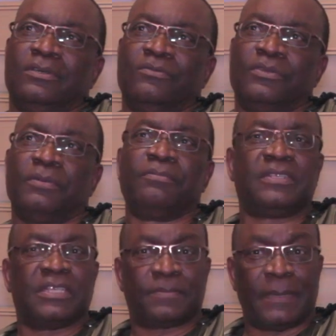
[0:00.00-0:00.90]
with a
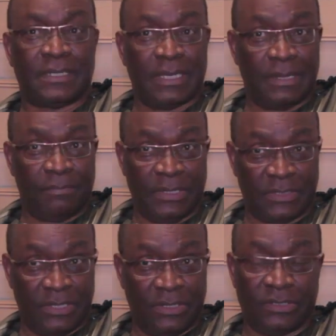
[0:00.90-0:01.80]
business partner
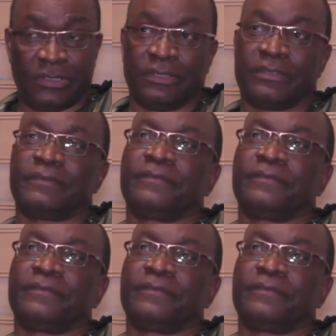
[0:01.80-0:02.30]
based in London.